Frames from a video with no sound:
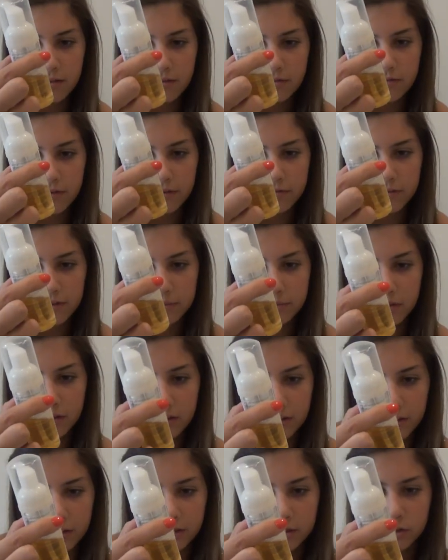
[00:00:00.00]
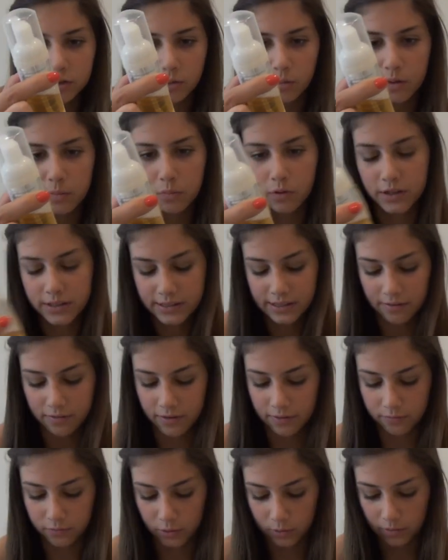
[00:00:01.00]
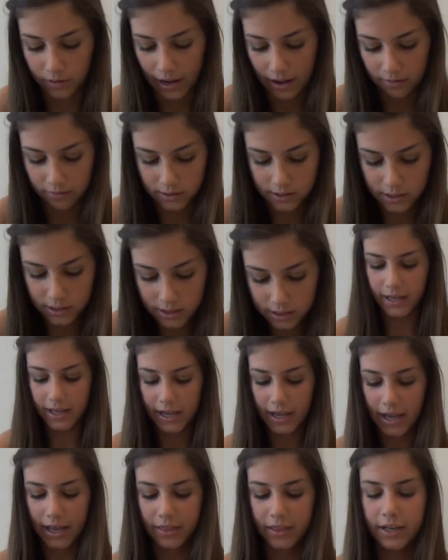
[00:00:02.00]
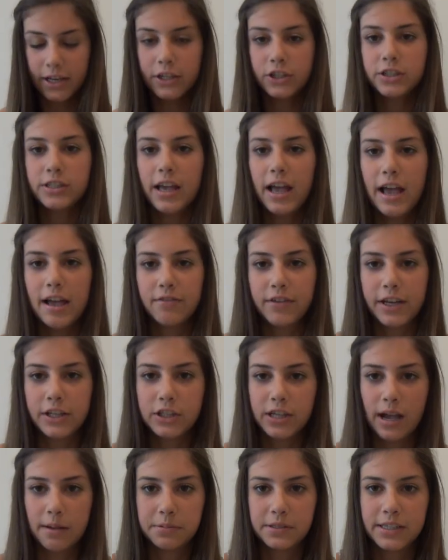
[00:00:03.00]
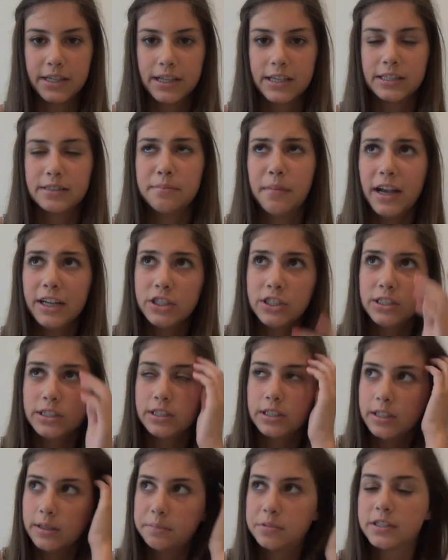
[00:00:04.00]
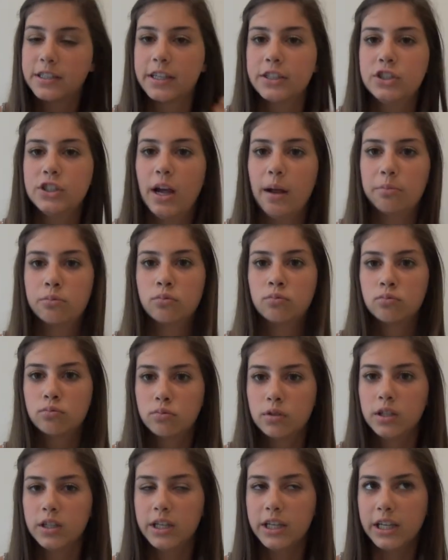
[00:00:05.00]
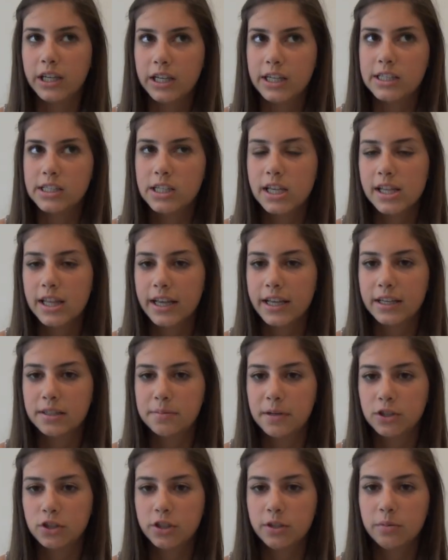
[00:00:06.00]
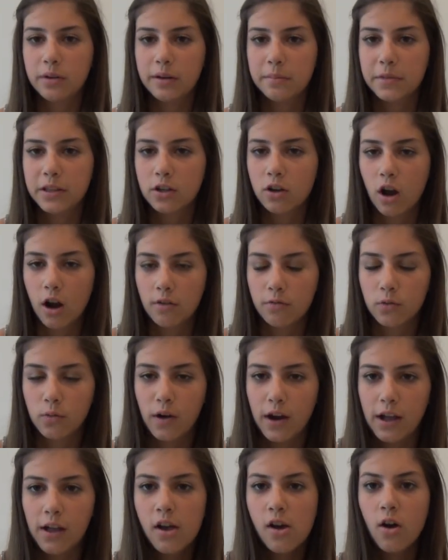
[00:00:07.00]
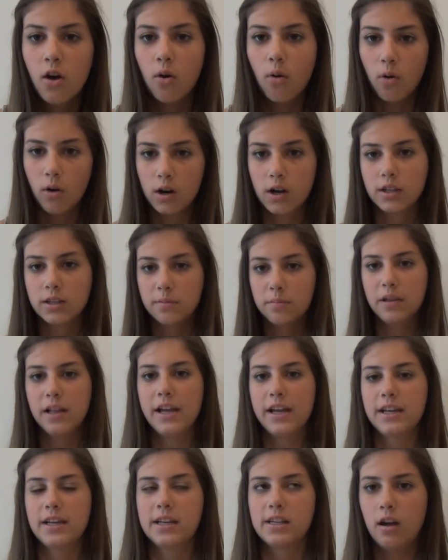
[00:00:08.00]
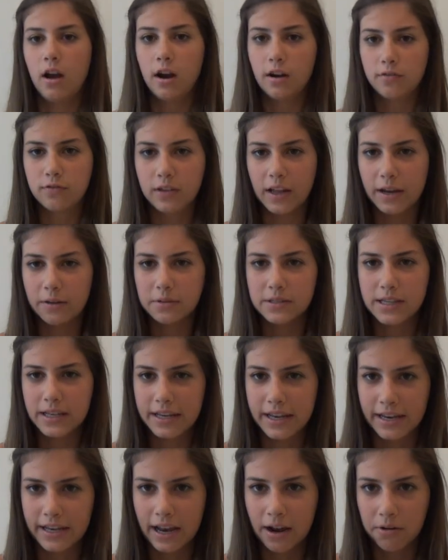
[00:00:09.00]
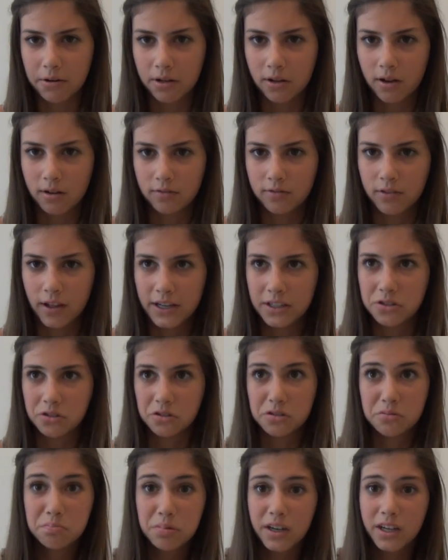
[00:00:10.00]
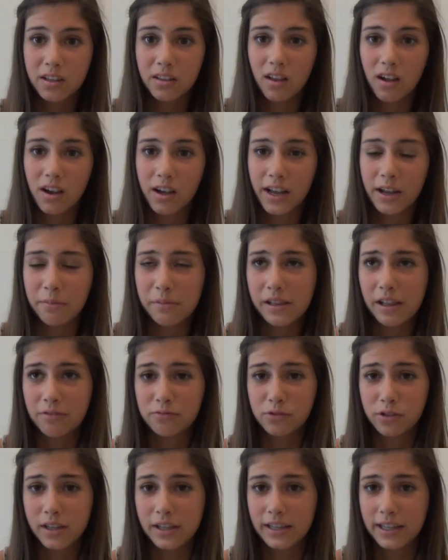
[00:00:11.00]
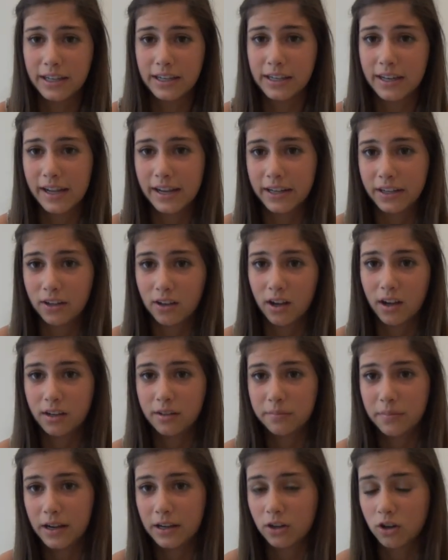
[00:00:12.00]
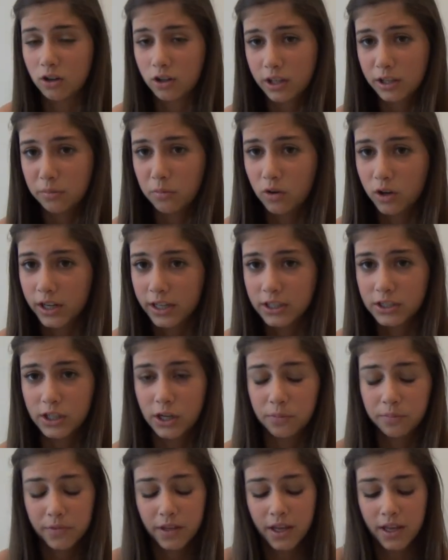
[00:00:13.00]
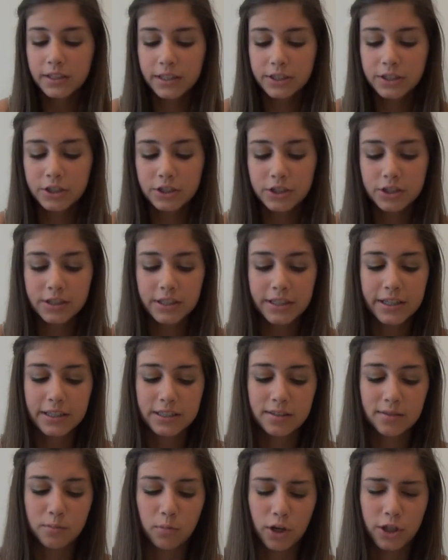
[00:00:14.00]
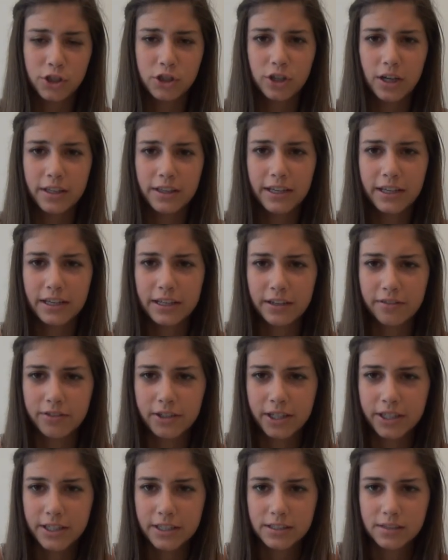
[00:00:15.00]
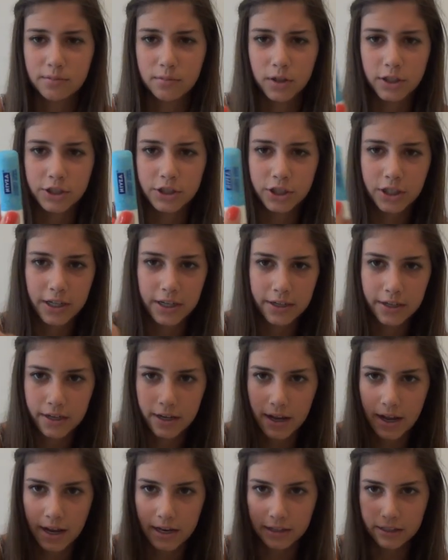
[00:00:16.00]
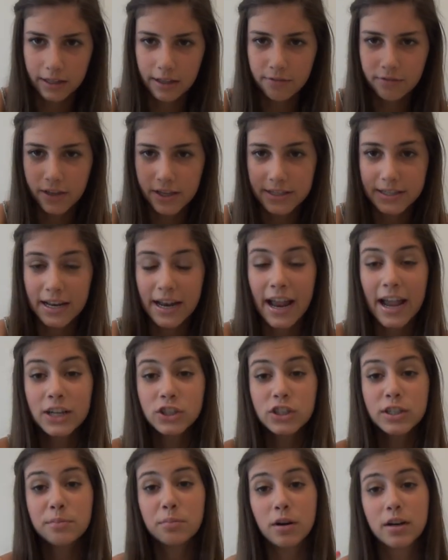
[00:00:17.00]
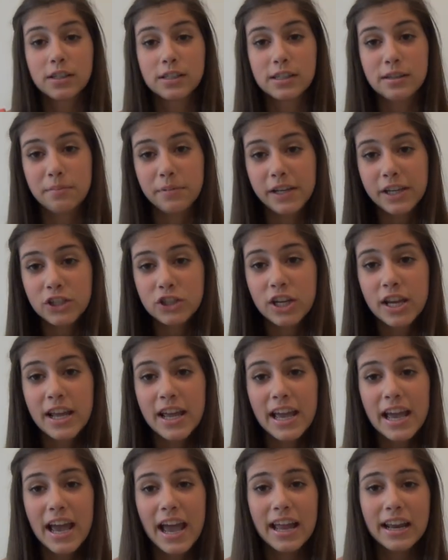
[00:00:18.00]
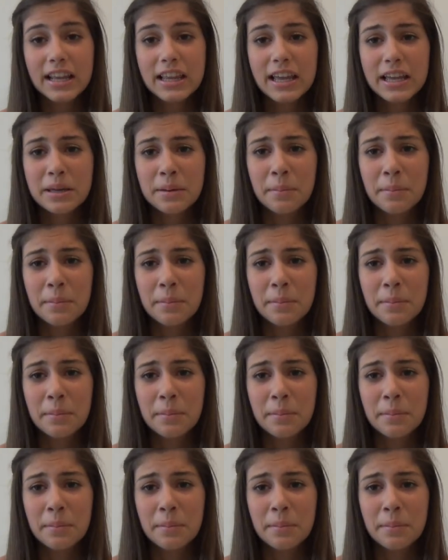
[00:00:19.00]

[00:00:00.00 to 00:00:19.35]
50 milliliters, so 1.7 fluid ounces. And then I just have a chapstick because my lips get chapped really easily, like especially when I'm in the car for a while or on the plane, because our flight was an 8-hour long flight, so it's pretty long, and we left really late at night and got back early in the morning. So this is just a Kiss and Moisture, I think Nivea Kiss and Moisture, and I love this. And I actually brought it to the beach and it like